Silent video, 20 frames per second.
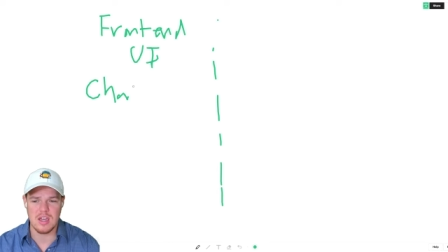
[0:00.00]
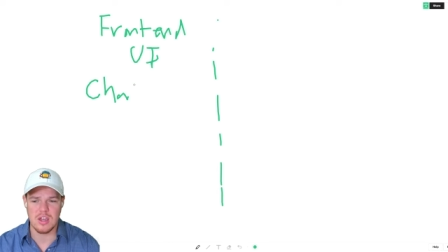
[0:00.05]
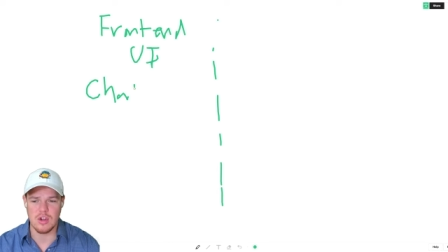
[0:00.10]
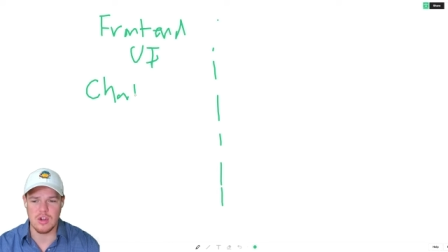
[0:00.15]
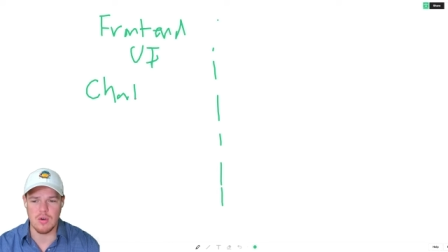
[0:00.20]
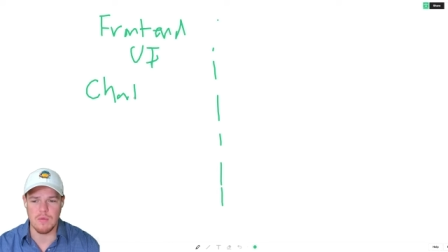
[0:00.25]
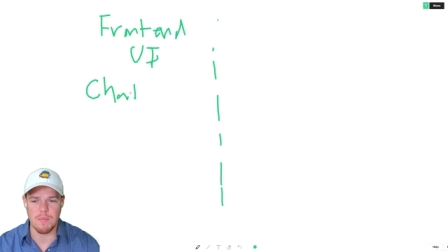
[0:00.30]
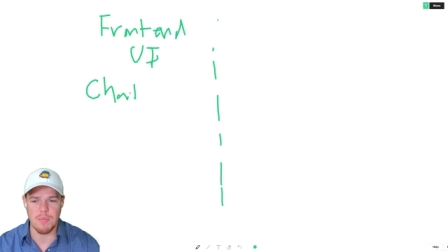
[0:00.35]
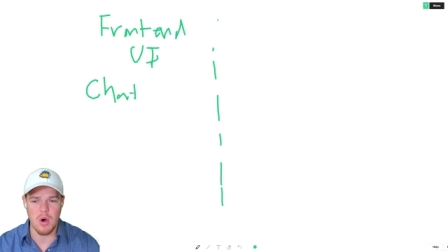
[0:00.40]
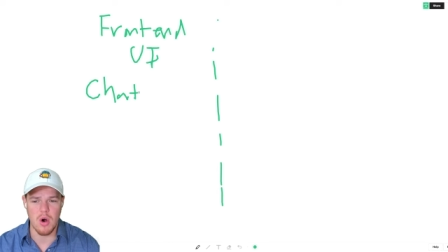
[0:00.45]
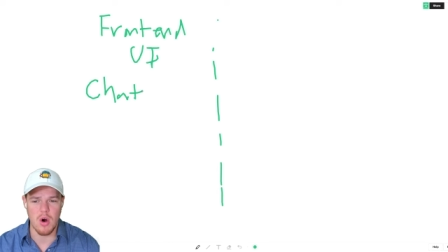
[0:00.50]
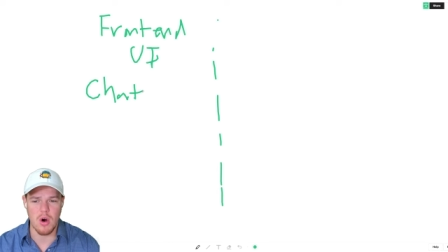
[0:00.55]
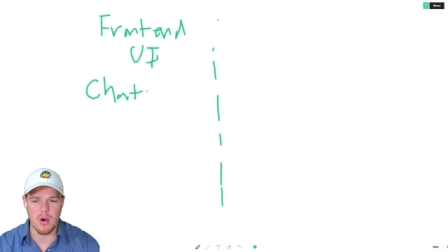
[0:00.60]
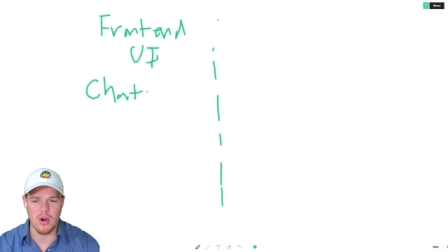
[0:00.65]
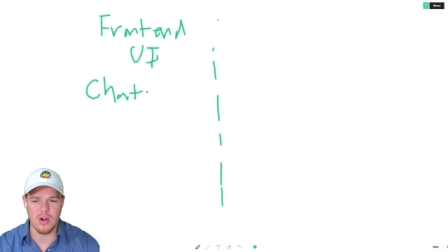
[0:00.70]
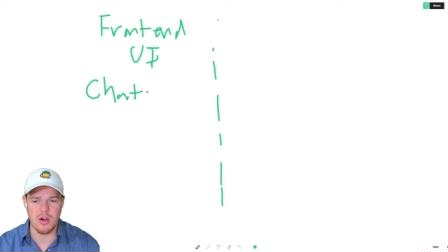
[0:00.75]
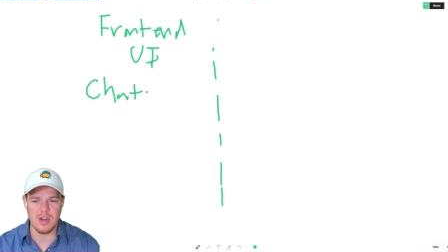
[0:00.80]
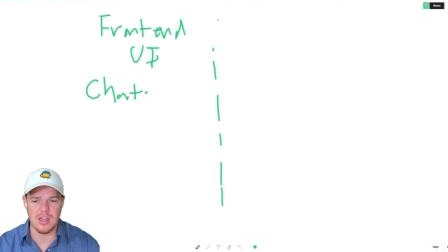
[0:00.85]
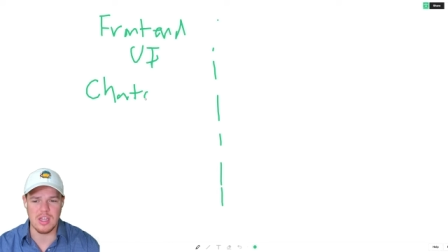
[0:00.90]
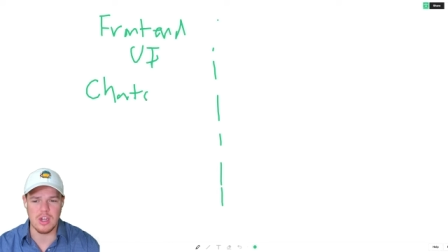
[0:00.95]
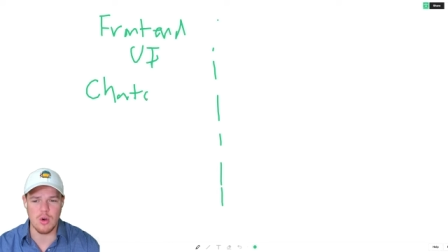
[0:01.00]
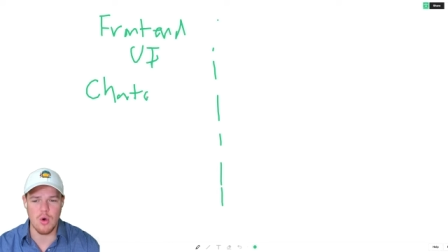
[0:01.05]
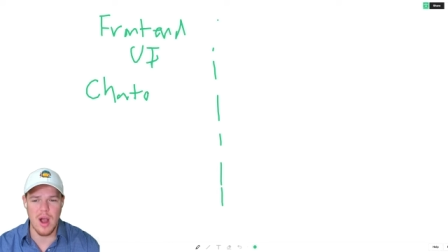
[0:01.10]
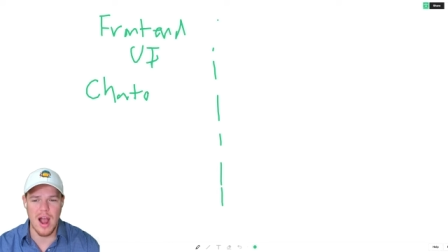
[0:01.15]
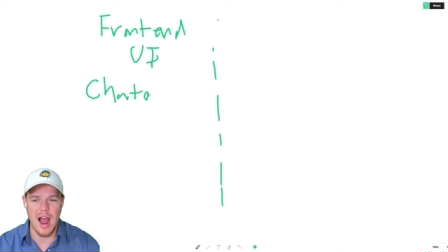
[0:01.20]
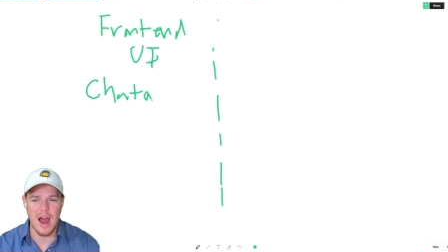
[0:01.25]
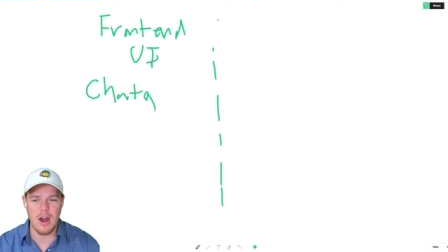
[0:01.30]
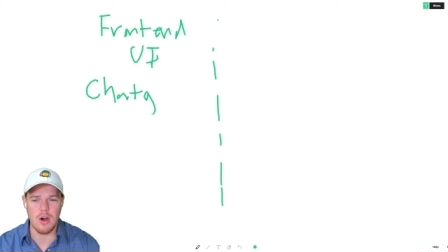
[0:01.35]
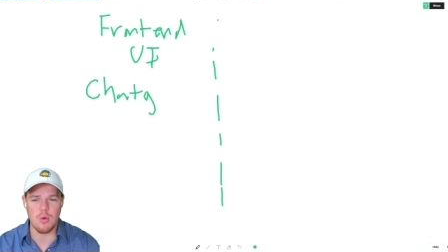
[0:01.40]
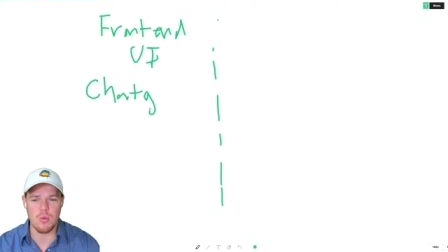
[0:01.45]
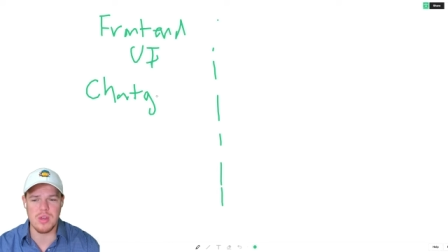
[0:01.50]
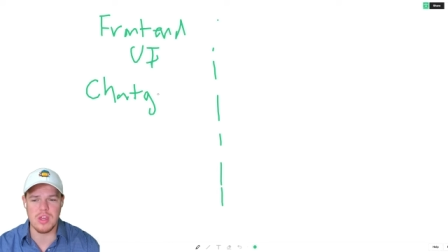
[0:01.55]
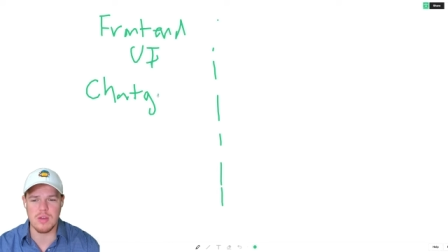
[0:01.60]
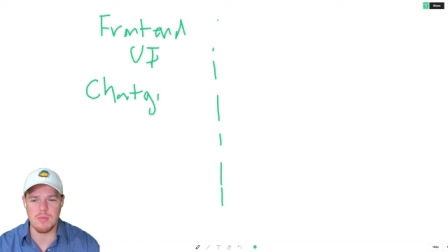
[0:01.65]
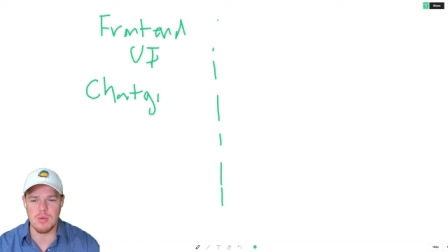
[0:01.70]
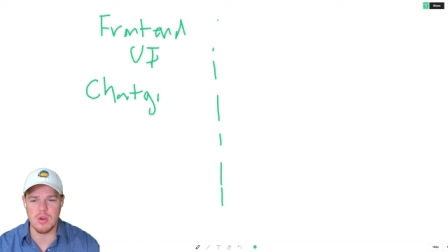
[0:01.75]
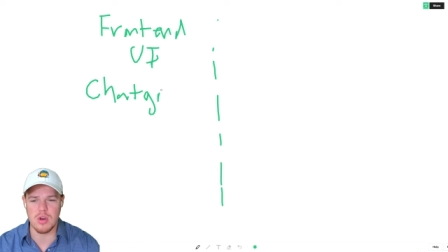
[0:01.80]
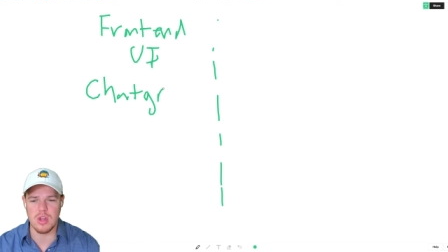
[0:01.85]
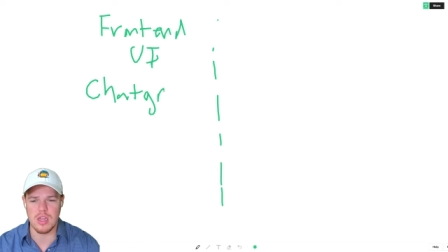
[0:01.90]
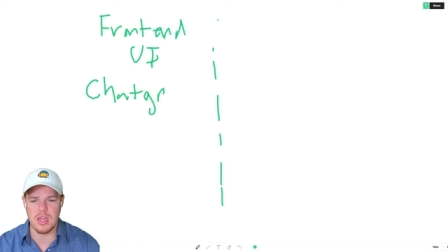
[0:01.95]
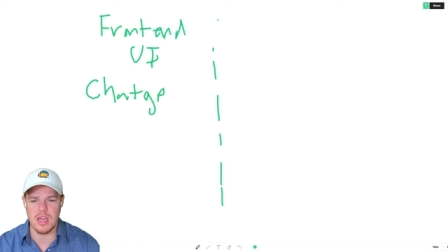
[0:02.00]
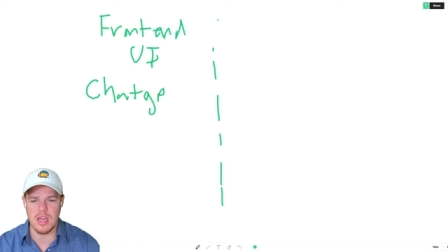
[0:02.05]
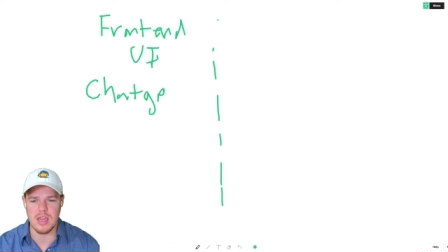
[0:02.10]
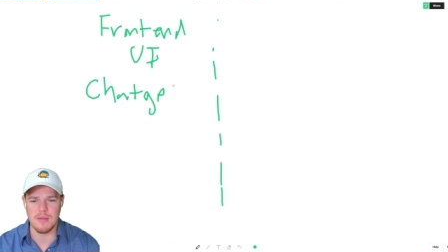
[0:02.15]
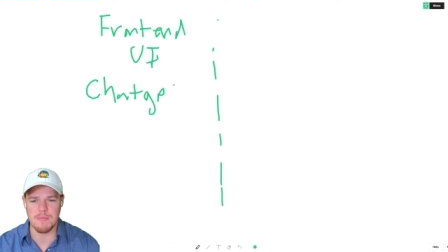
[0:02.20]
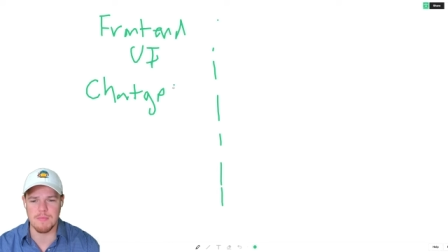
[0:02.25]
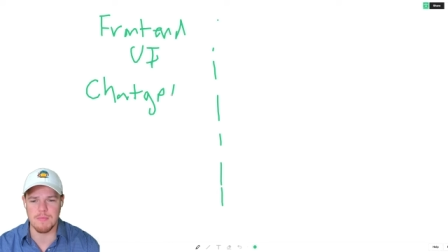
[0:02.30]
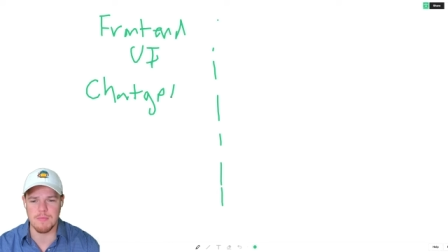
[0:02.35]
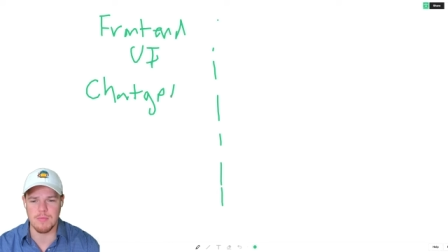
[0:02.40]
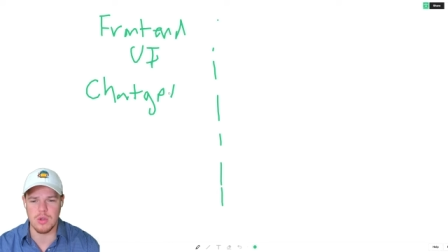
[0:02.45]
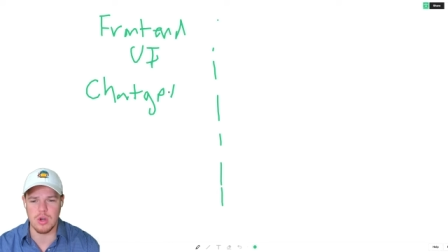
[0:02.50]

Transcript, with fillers: you know, Bard, you know, how do we communicate?